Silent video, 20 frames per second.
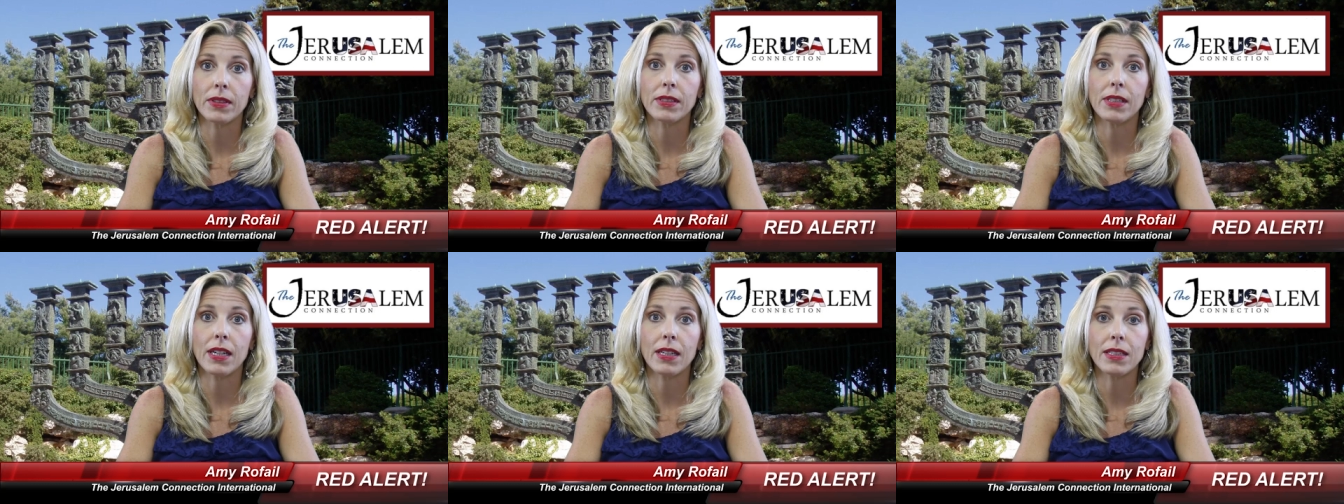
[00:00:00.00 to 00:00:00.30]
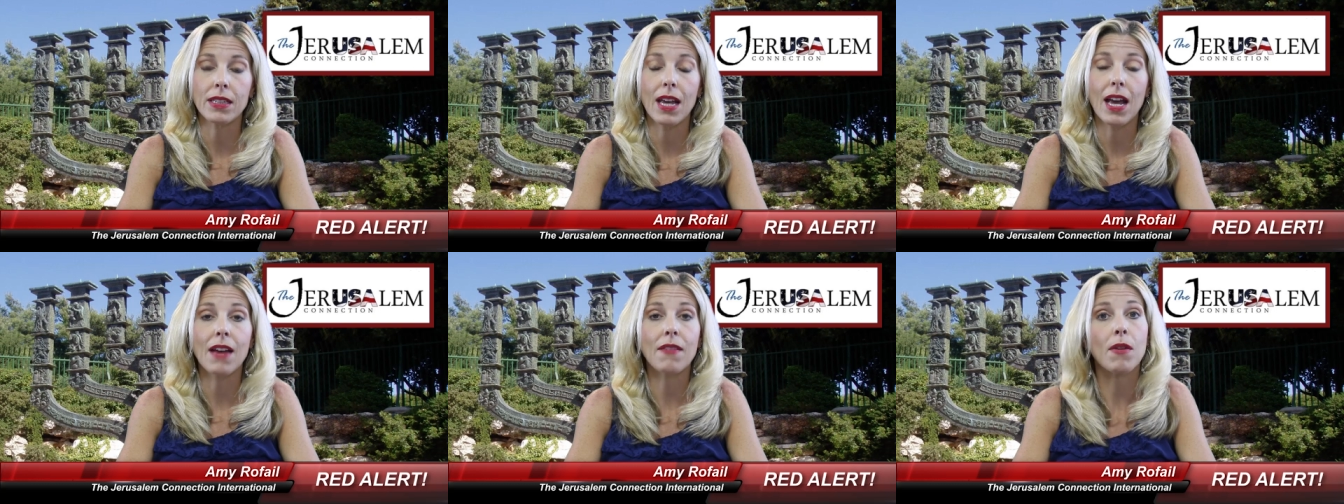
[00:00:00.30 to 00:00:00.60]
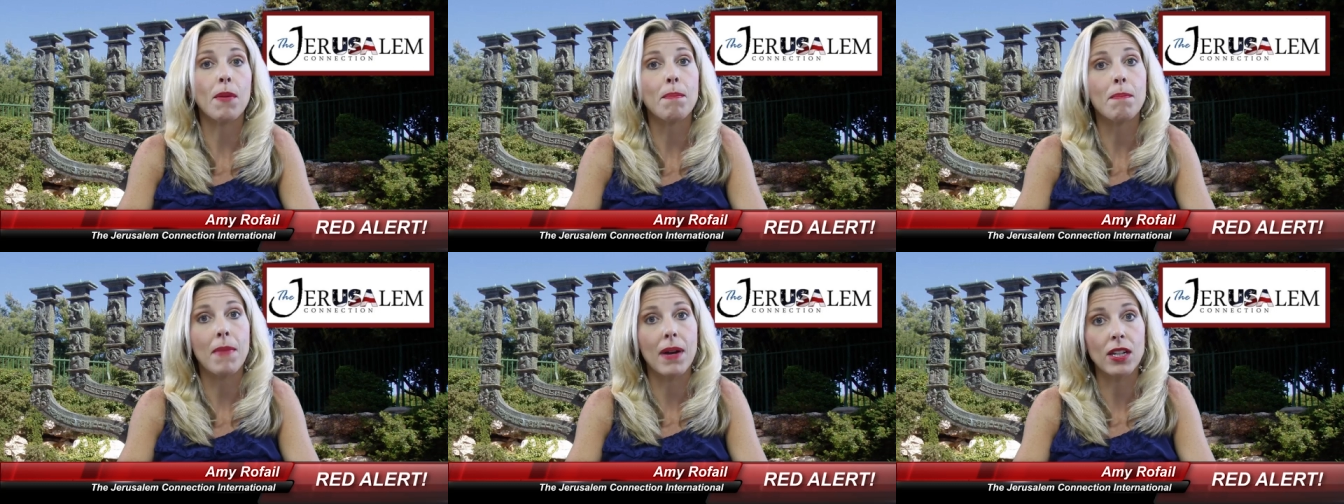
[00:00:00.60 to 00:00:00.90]
tend to have
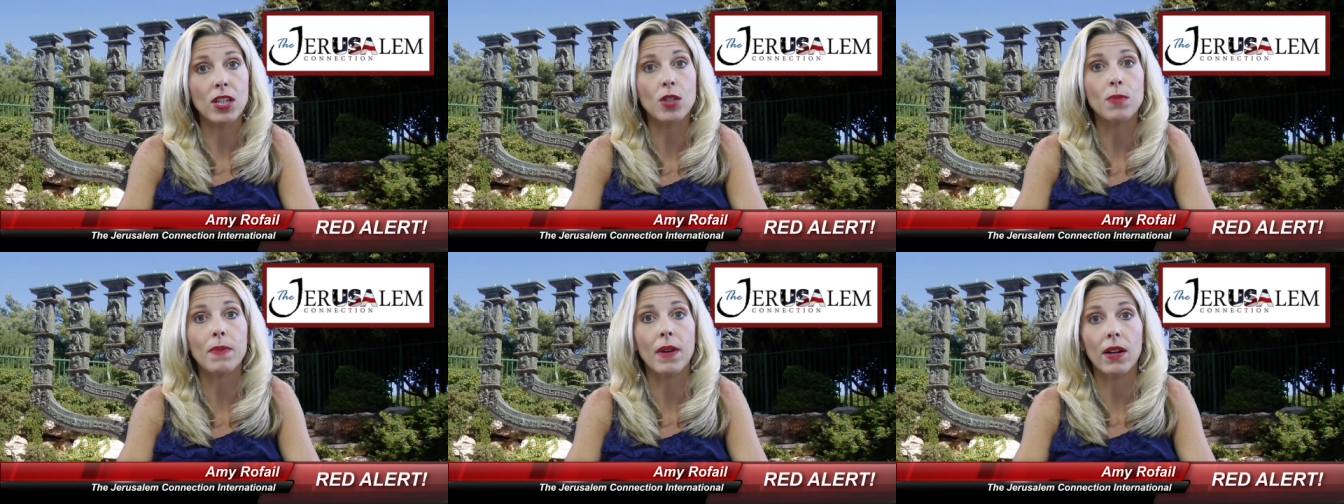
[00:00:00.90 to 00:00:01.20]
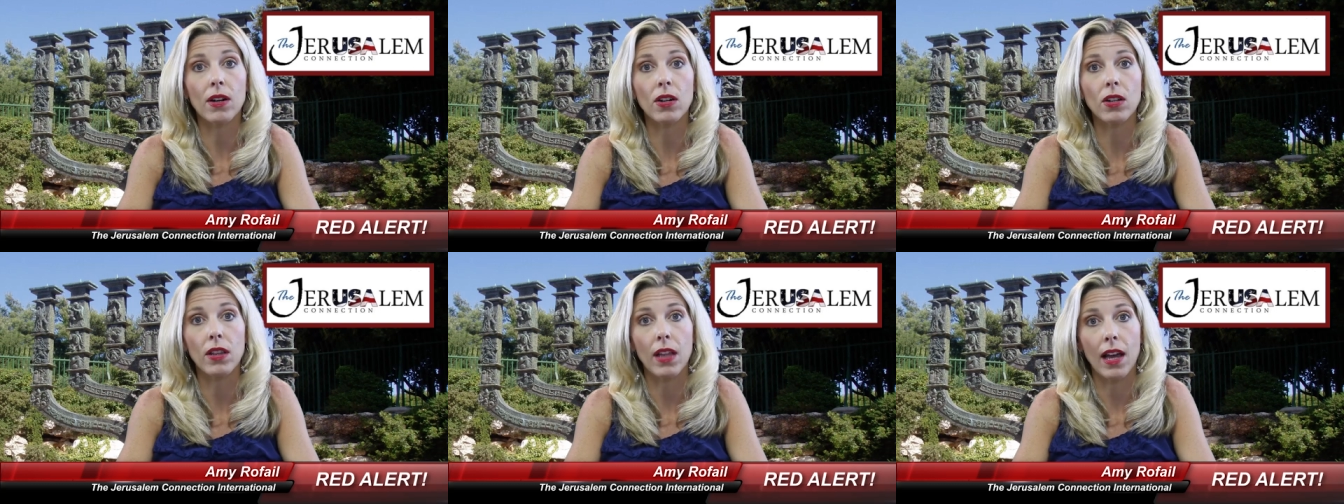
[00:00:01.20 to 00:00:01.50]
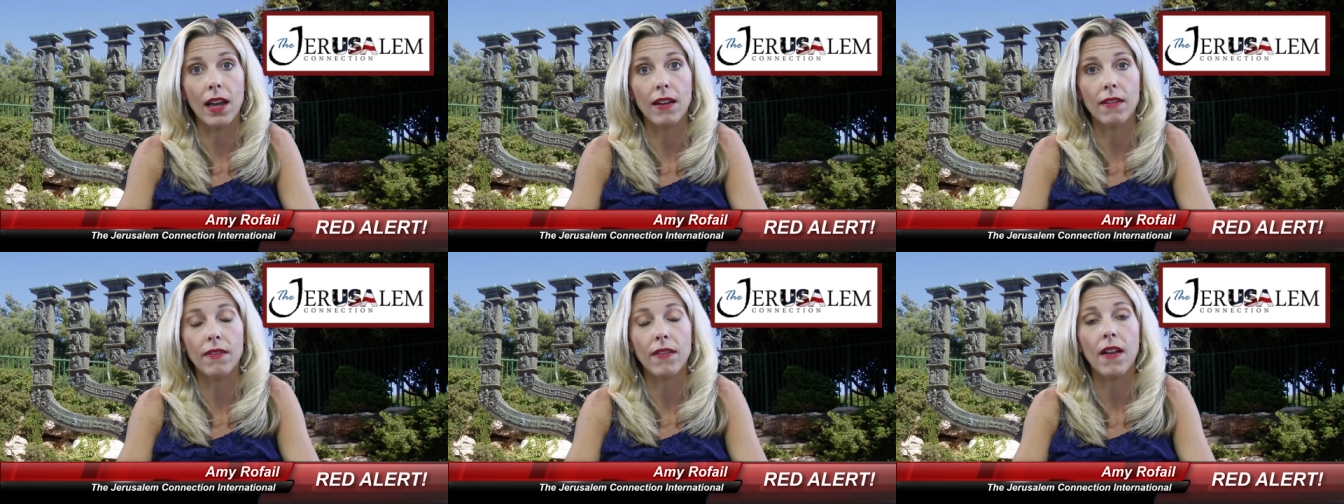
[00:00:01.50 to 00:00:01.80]
a much better
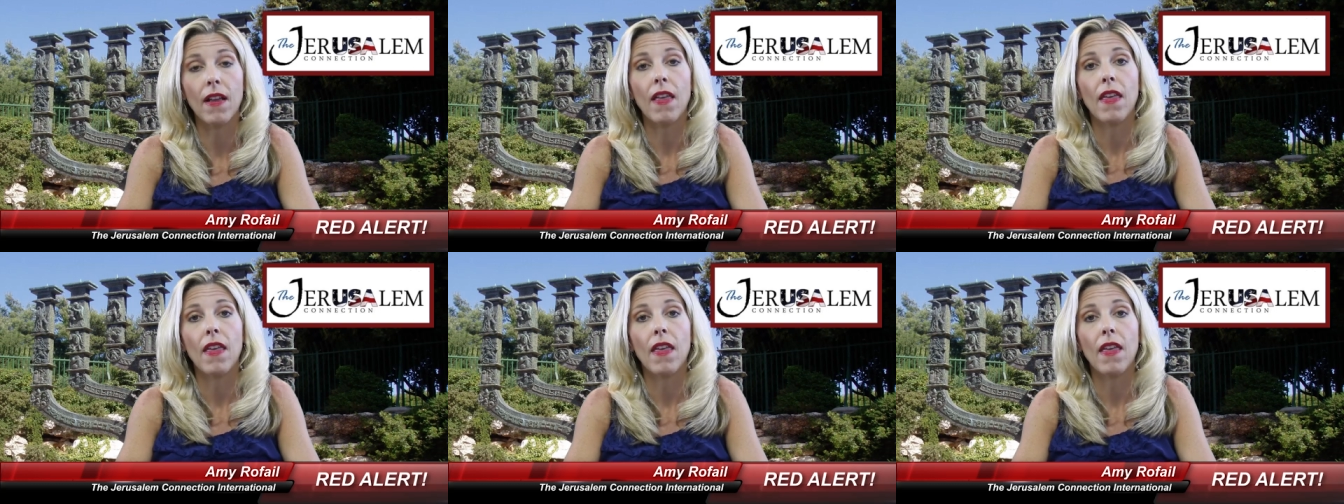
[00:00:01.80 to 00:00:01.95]
life